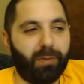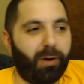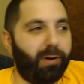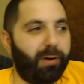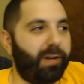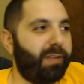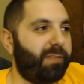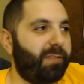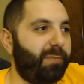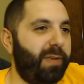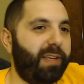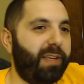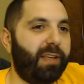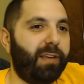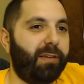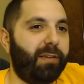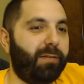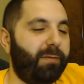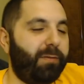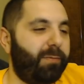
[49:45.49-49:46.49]
artist
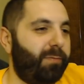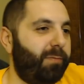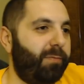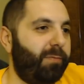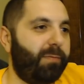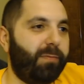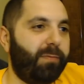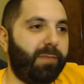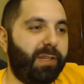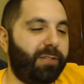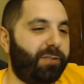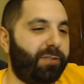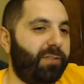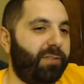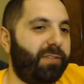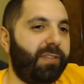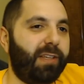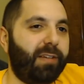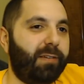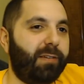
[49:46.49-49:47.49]
making
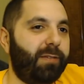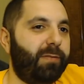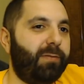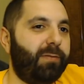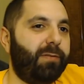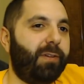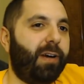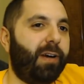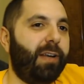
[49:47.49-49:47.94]
interesting,